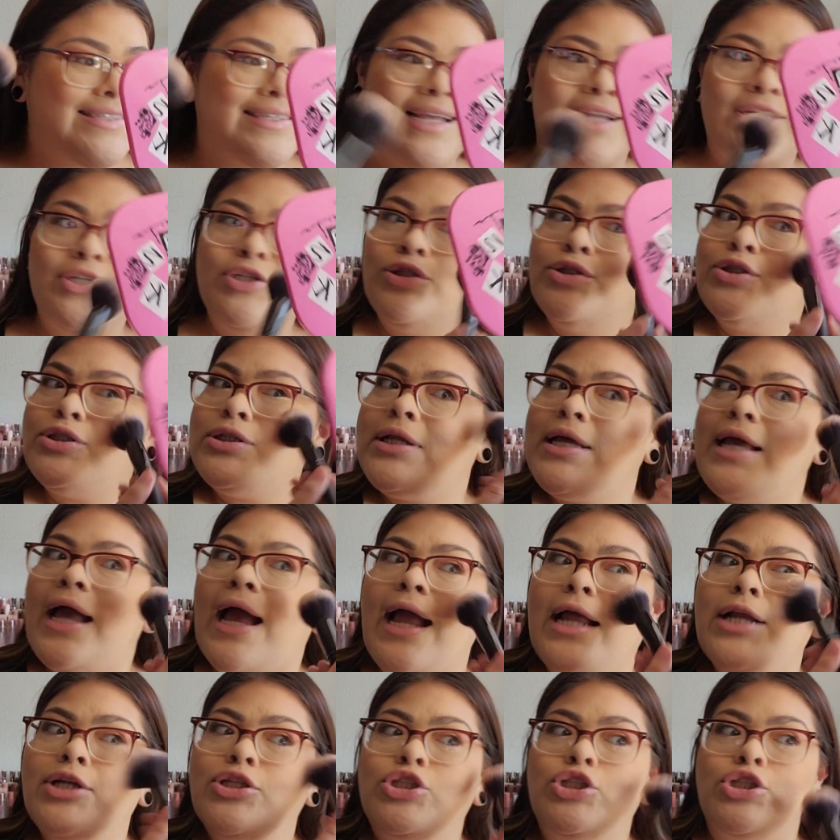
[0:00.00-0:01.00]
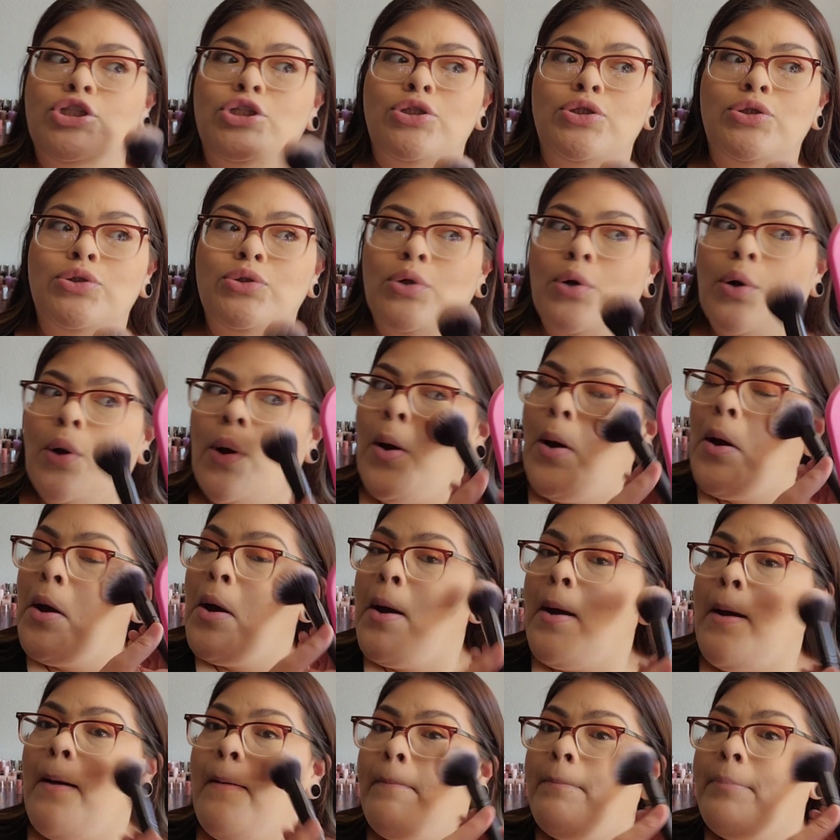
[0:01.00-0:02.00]
and usually I do
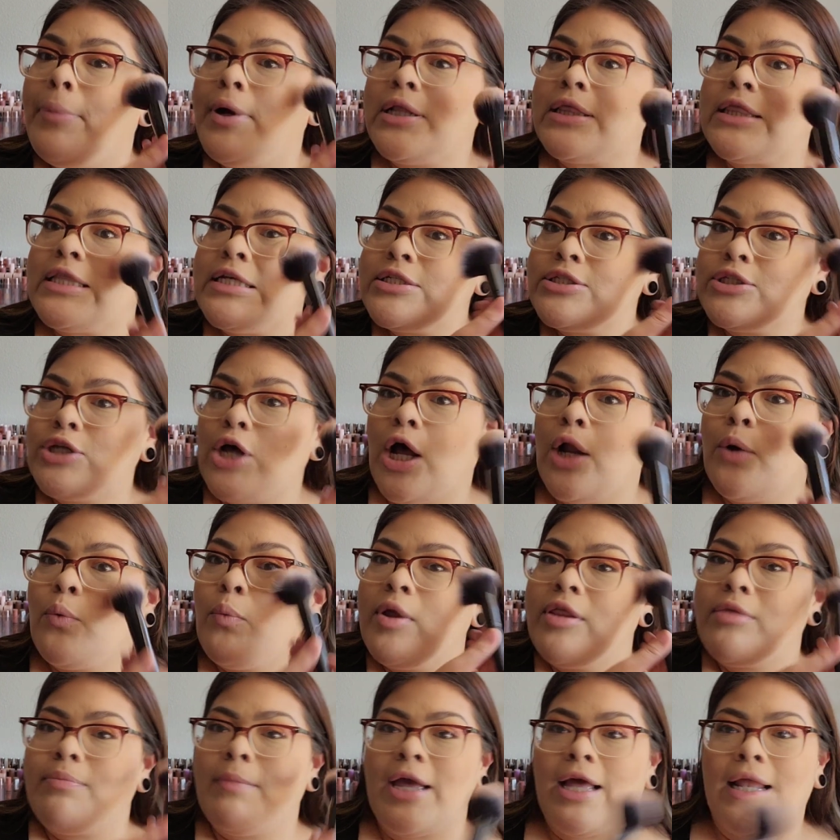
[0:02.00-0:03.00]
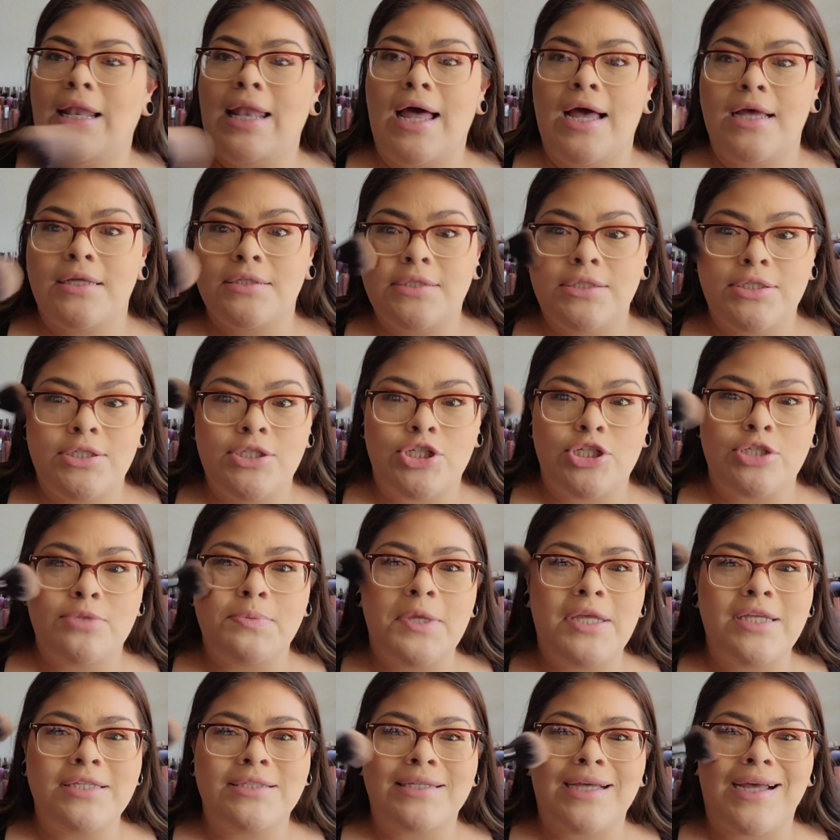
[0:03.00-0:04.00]
put this on with my glasses just
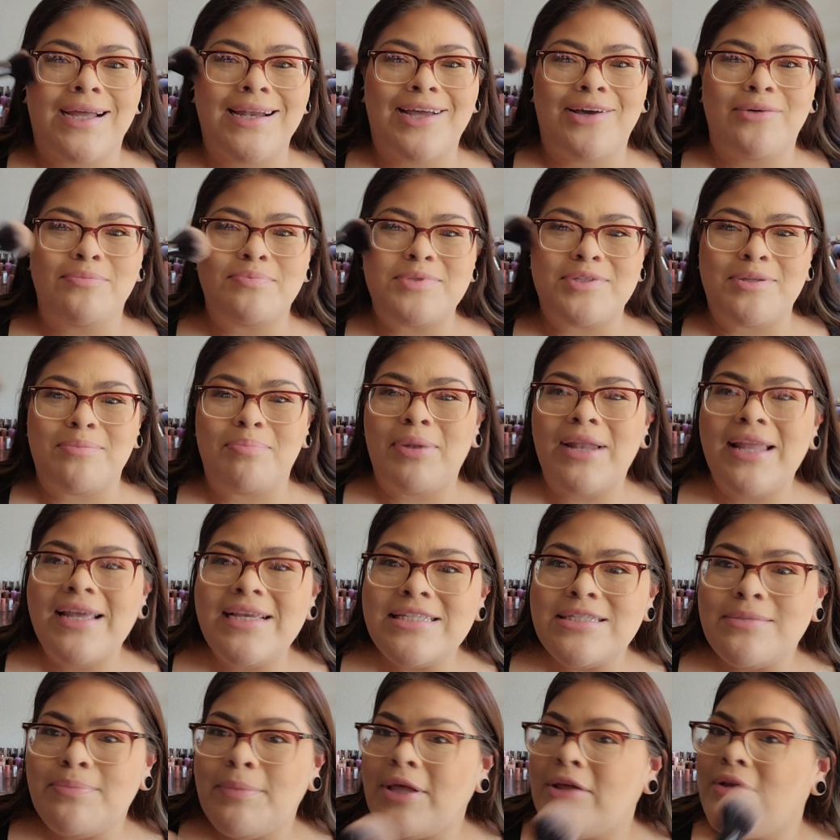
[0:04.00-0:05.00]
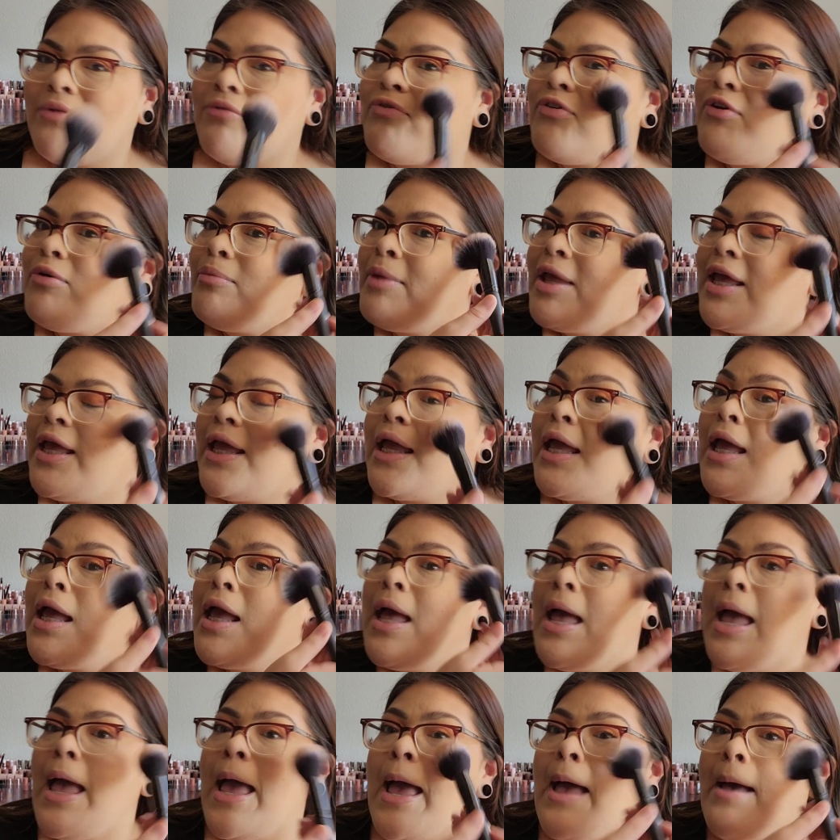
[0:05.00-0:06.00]
because it kind of helps the placement for me.
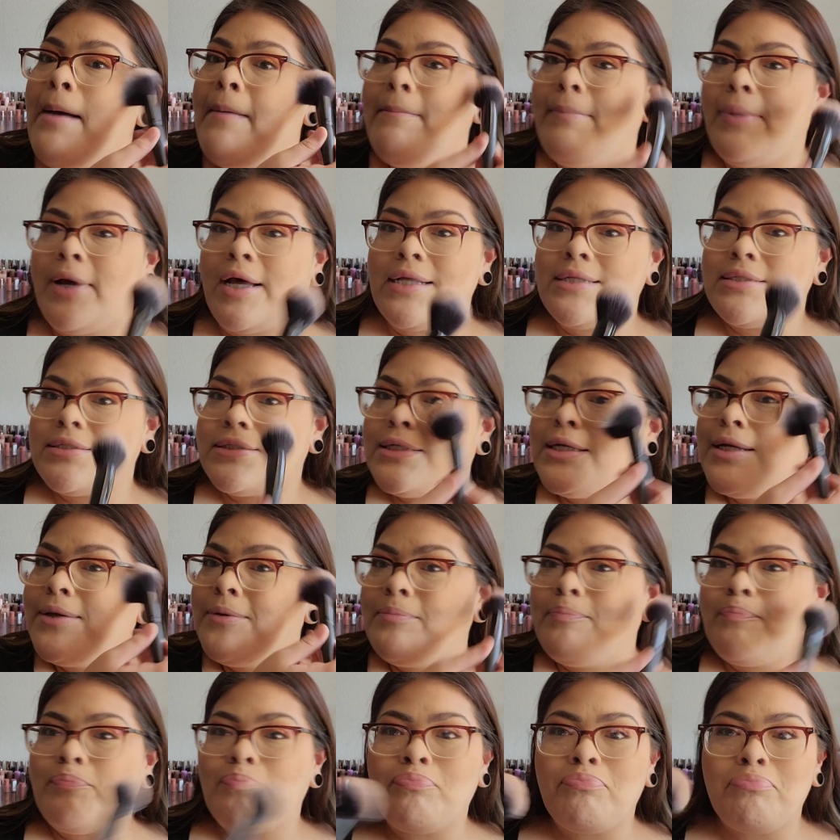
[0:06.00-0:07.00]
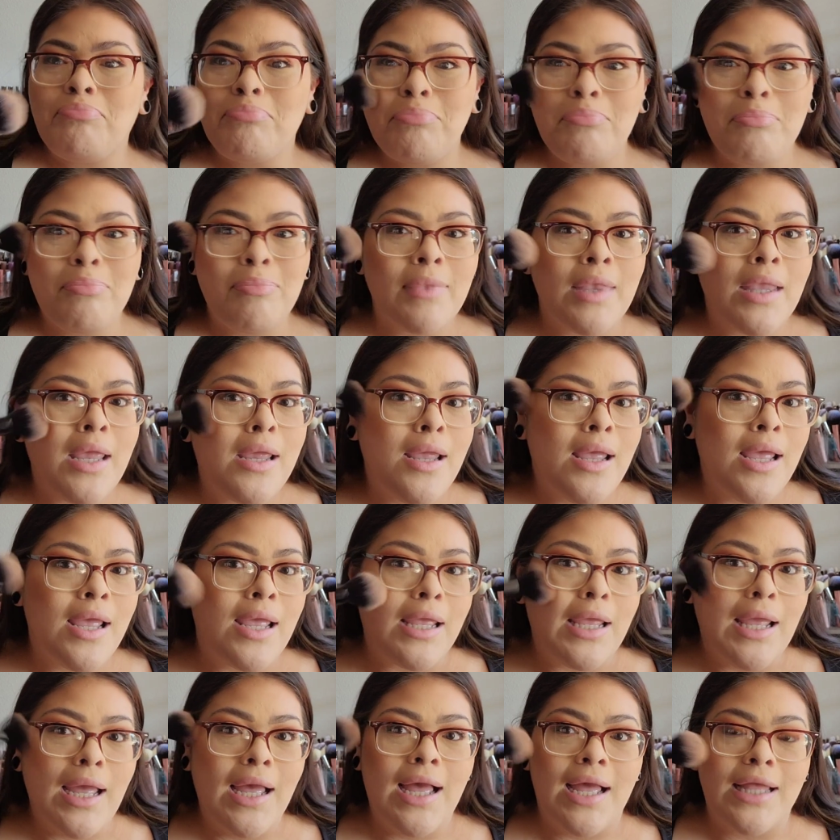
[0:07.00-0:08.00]
But
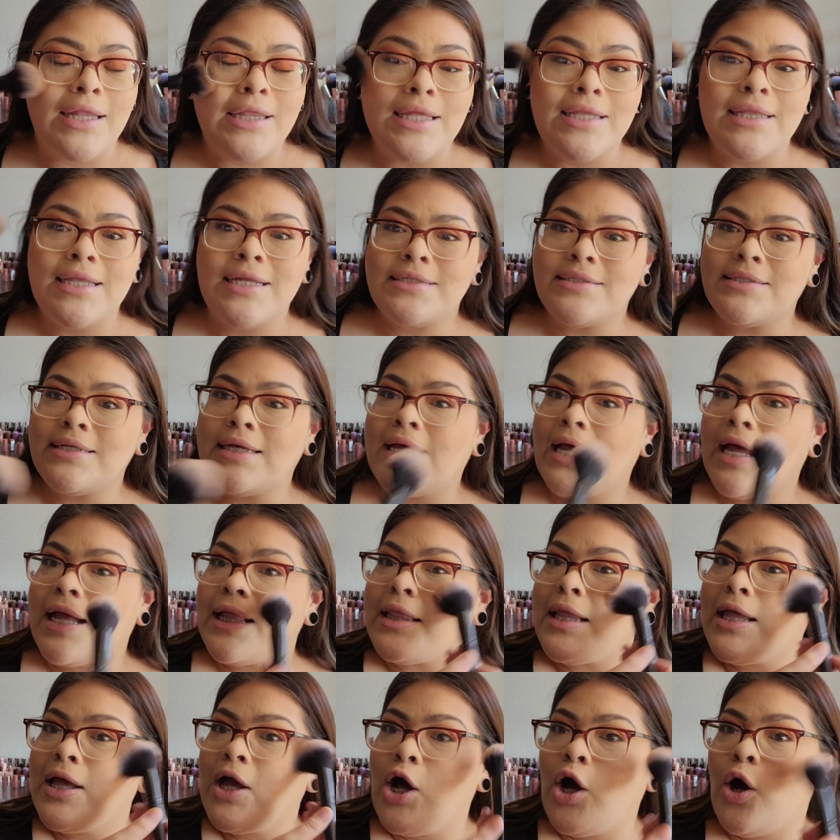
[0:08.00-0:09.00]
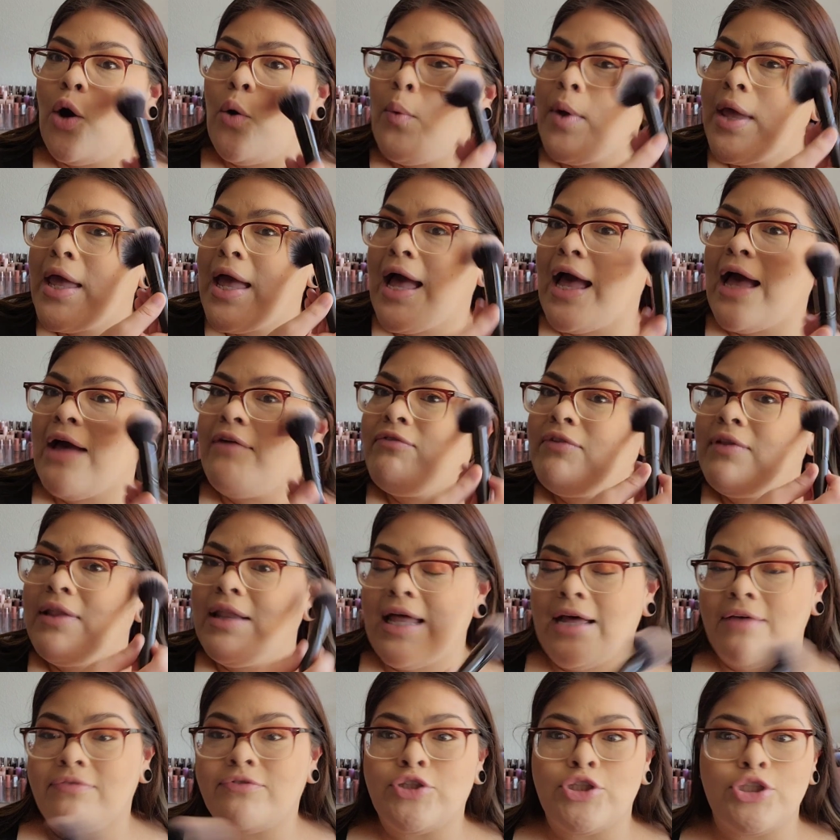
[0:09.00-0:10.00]
yeah, I think that's it. I think all we have
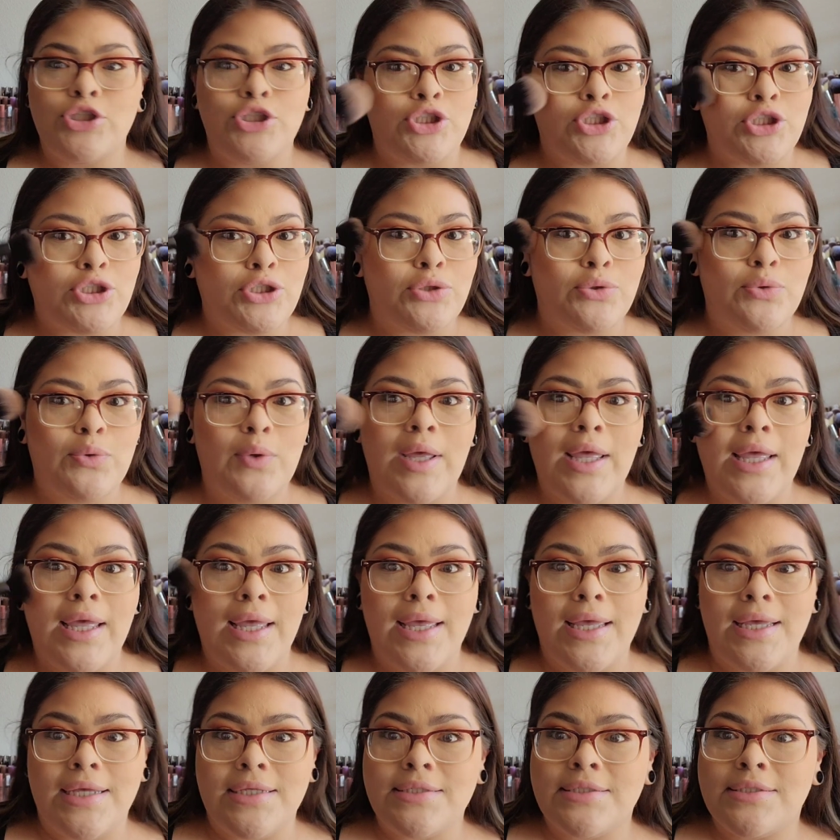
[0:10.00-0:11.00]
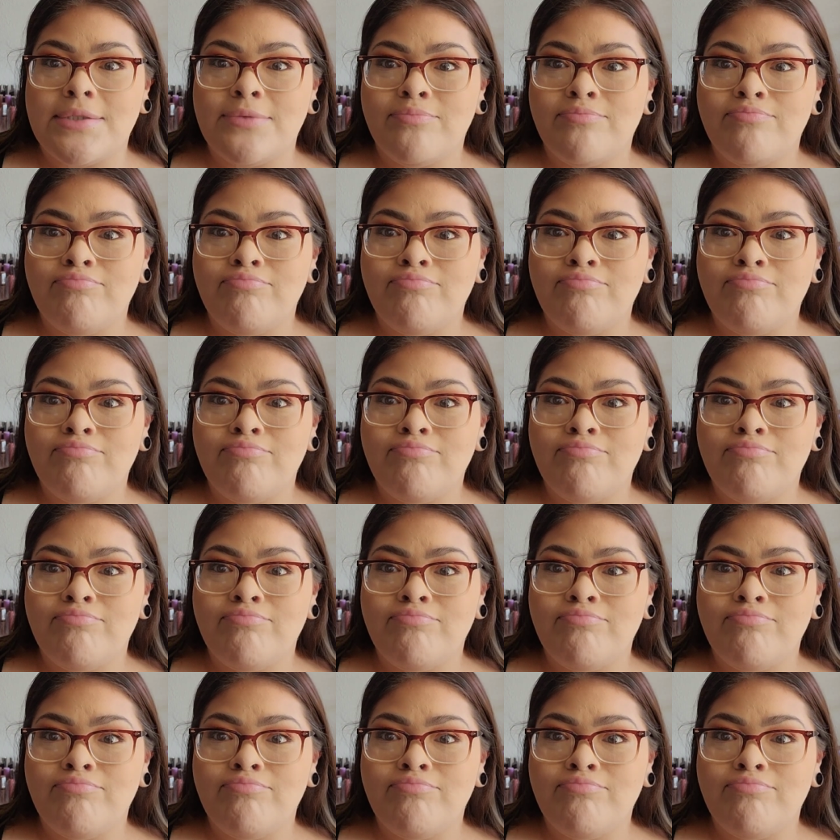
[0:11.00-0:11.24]
left to do is